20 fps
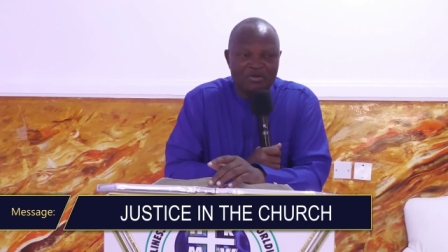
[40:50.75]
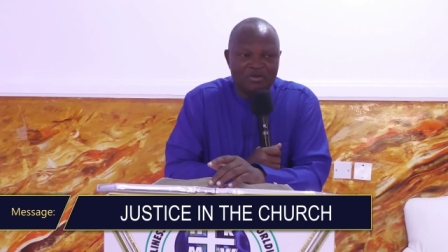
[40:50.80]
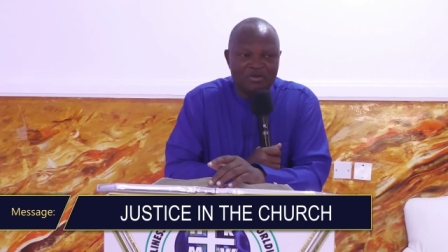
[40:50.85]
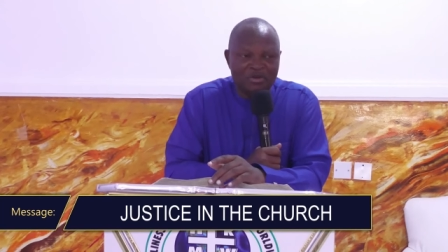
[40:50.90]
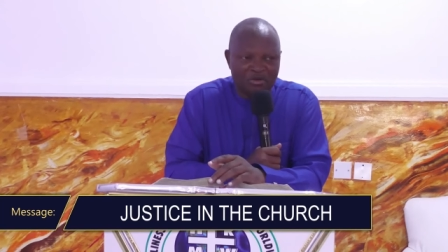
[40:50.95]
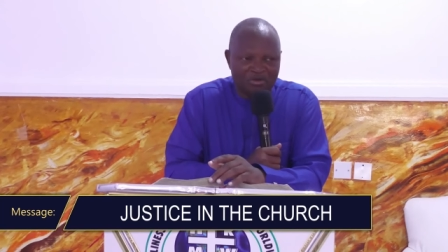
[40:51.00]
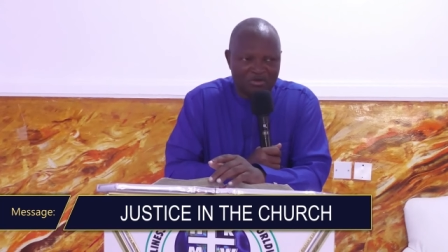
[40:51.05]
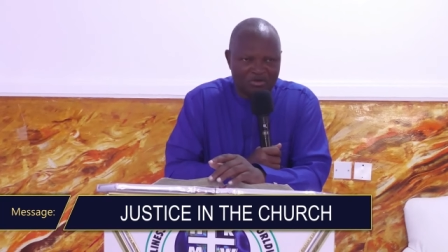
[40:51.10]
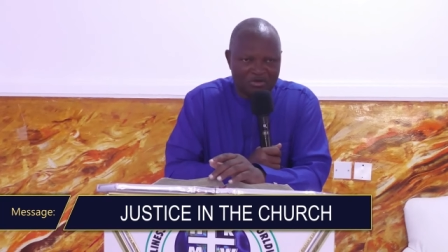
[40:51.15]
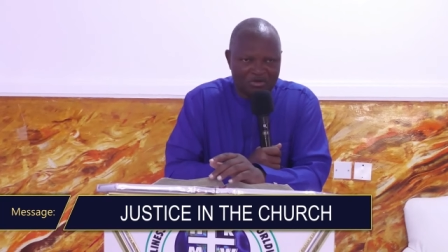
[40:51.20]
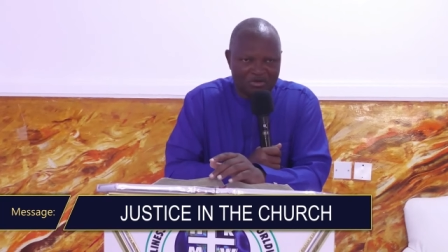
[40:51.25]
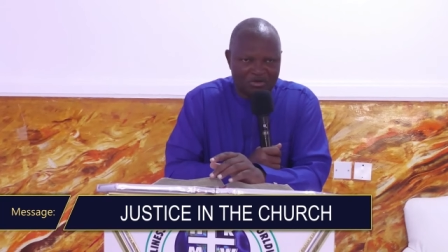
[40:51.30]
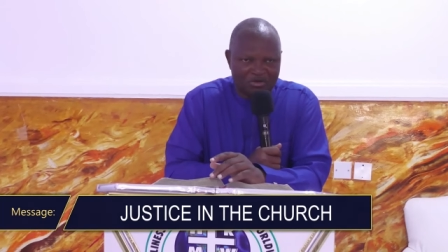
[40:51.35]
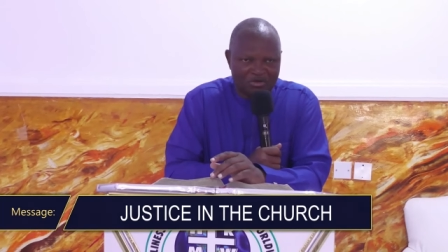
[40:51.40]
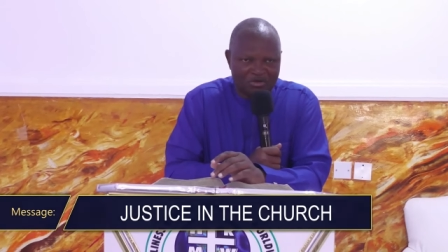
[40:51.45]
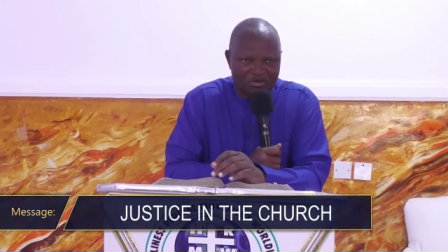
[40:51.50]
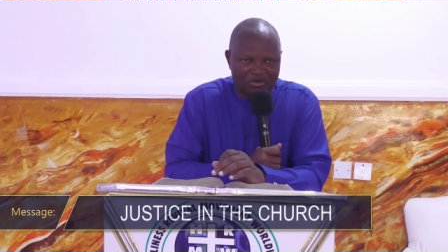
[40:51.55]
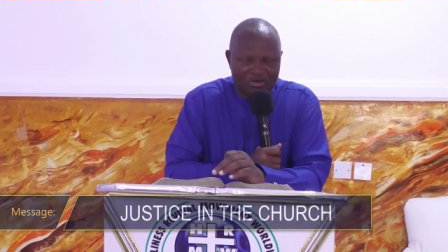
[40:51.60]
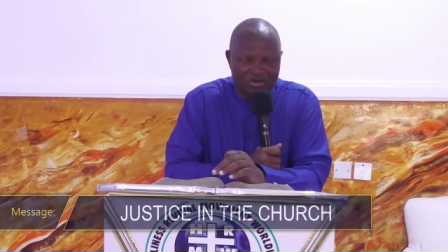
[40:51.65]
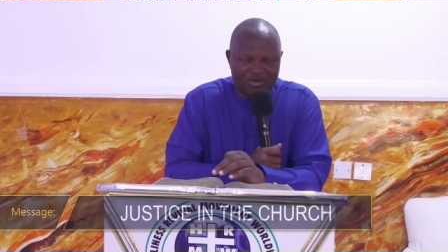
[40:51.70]
May I
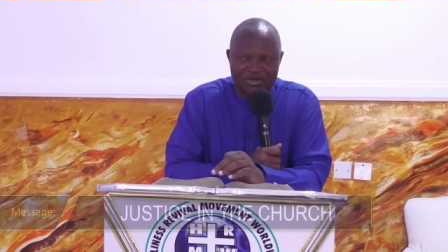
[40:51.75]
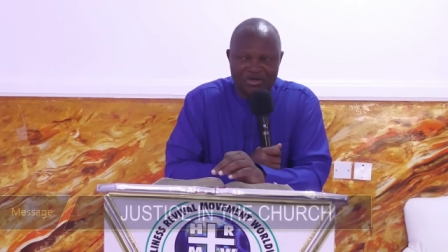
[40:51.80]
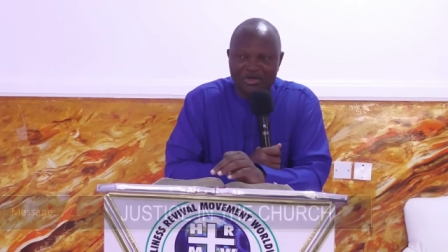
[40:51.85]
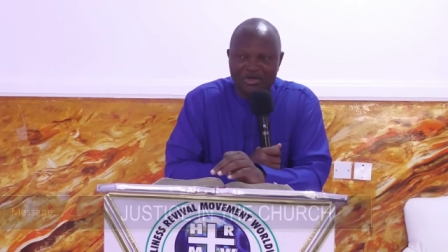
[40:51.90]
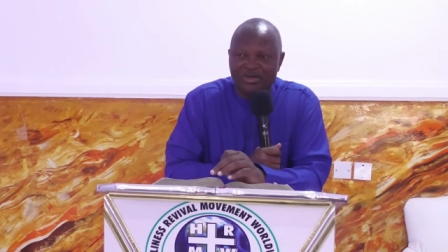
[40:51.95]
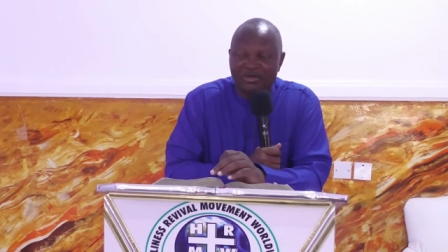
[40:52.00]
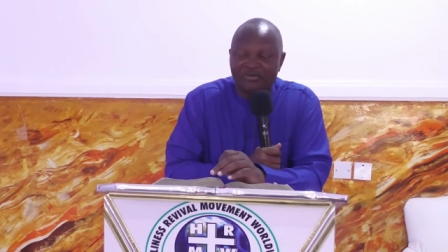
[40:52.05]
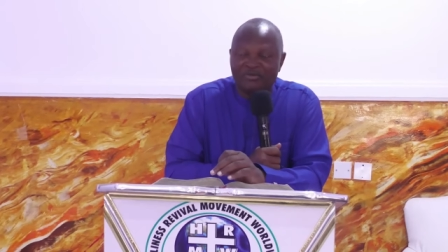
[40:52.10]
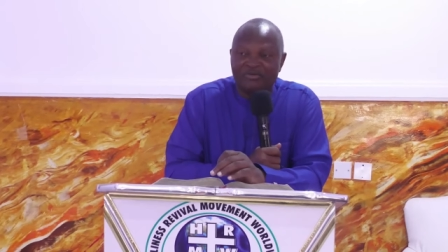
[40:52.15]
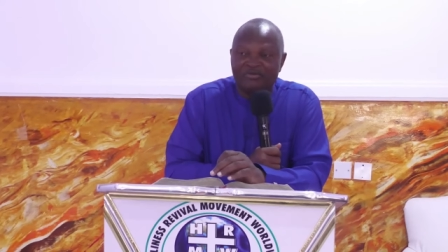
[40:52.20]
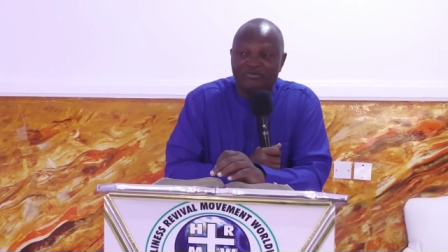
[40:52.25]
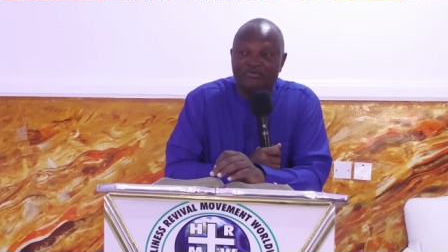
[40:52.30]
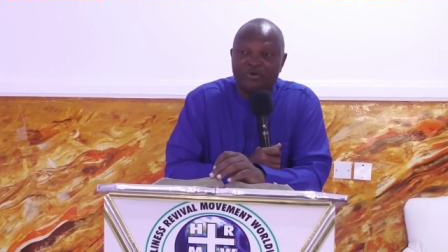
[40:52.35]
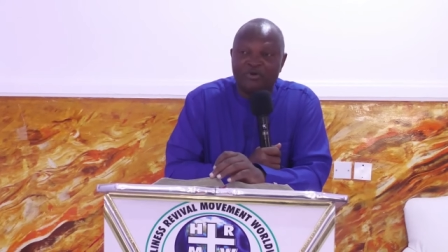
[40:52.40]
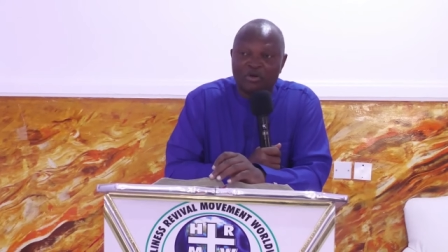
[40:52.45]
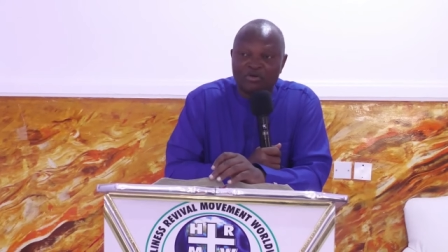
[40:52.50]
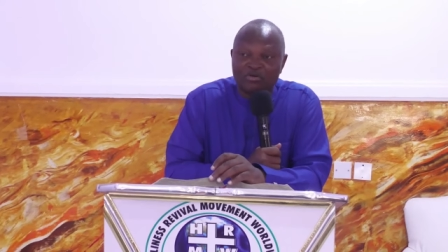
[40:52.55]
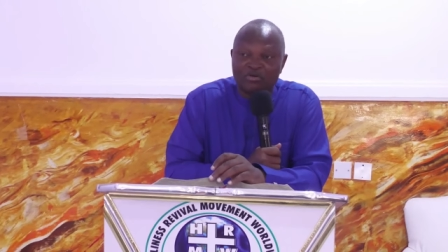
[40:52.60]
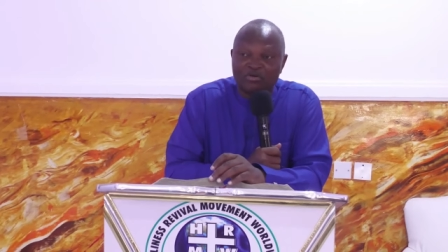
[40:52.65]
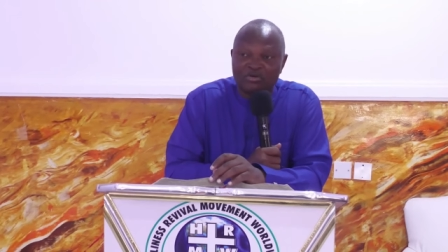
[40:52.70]
not
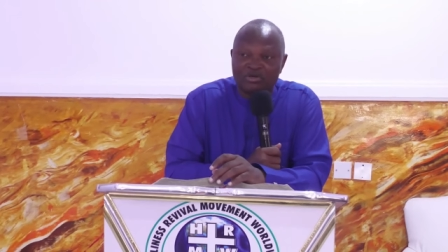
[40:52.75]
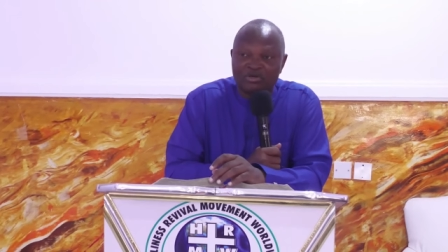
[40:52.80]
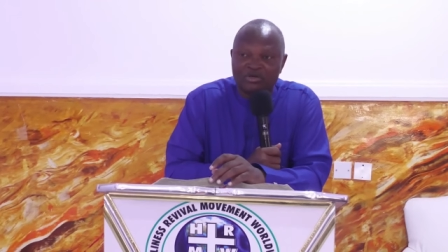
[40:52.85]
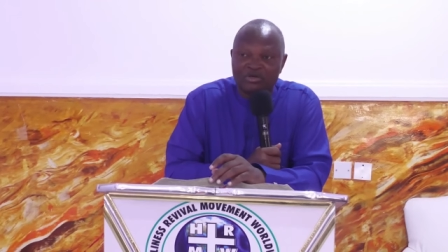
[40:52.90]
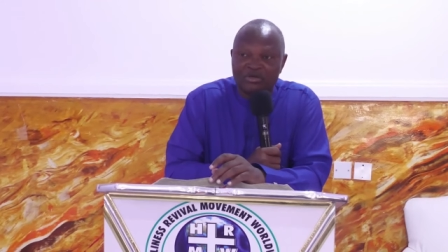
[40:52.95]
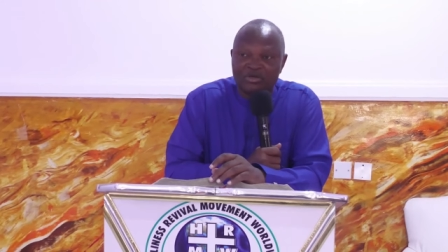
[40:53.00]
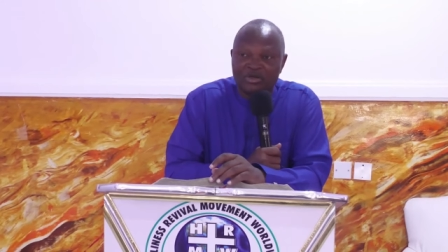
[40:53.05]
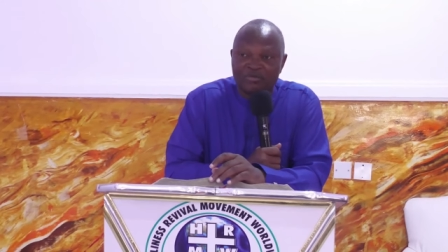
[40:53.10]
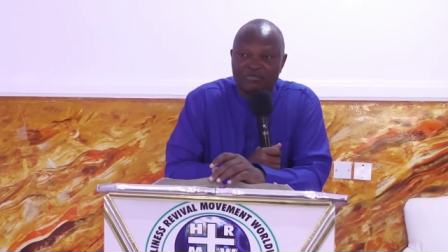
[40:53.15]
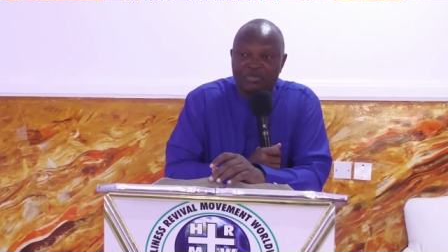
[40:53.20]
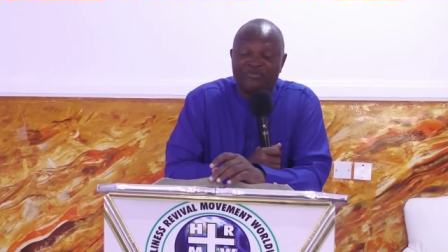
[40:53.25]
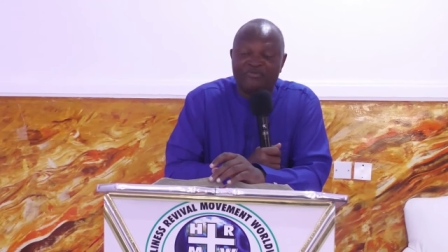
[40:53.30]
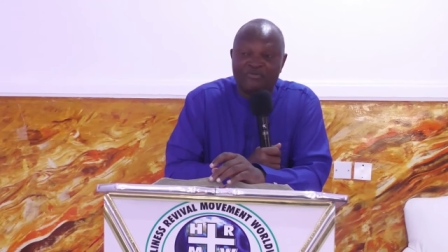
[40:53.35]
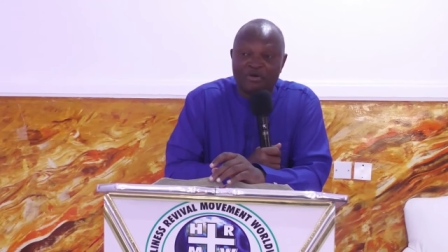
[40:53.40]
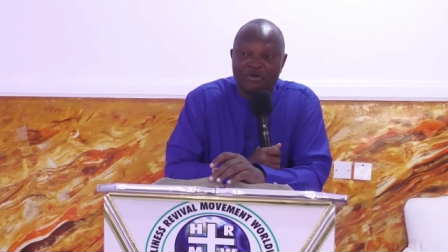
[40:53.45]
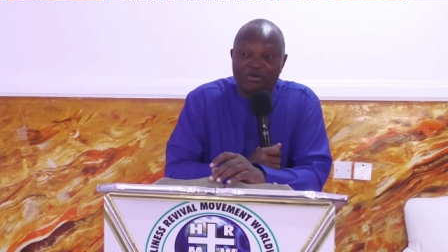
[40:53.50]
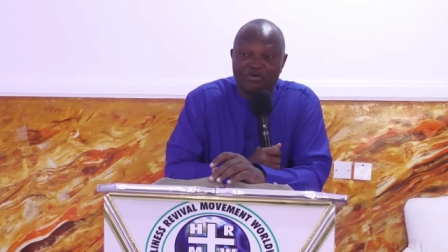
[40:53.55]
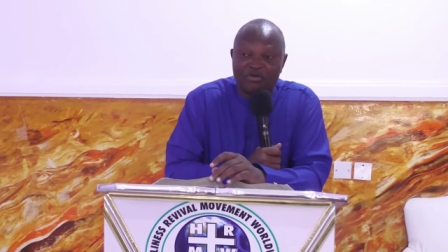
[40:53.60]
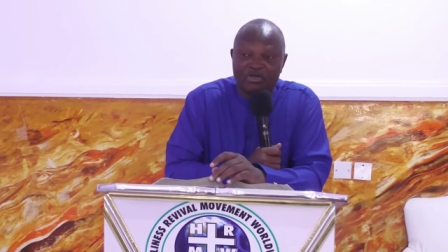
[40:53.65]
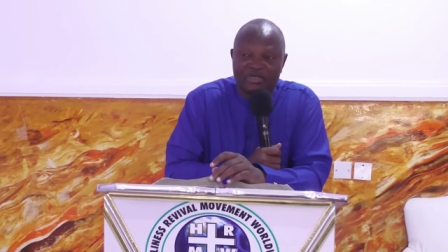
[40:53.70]
fault, be
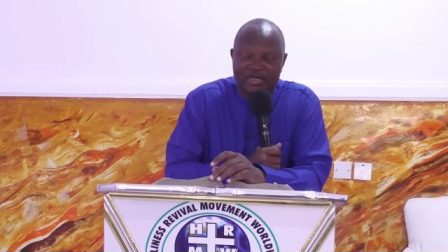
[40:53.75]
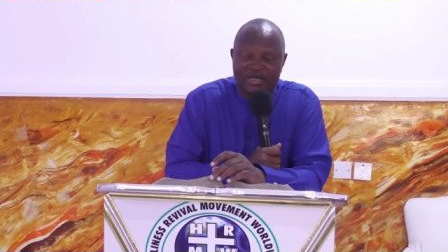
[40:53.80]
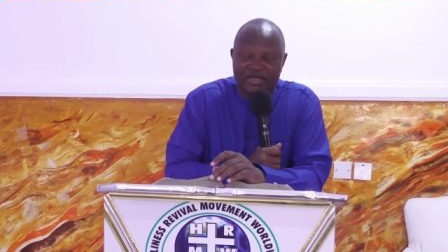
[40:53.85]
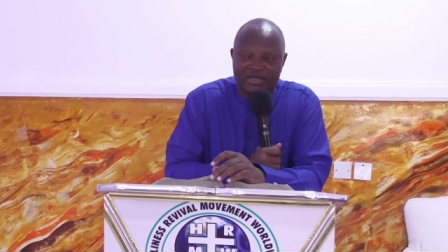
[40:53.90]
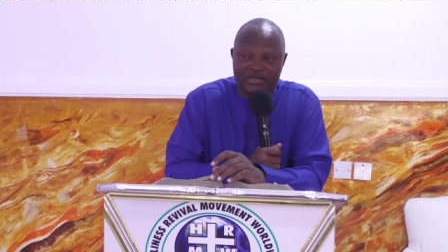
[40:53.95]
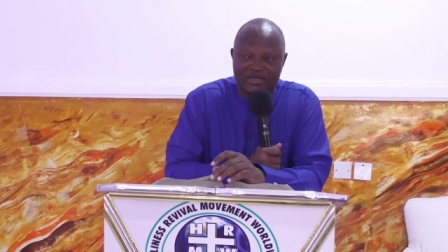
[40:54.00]
faulted.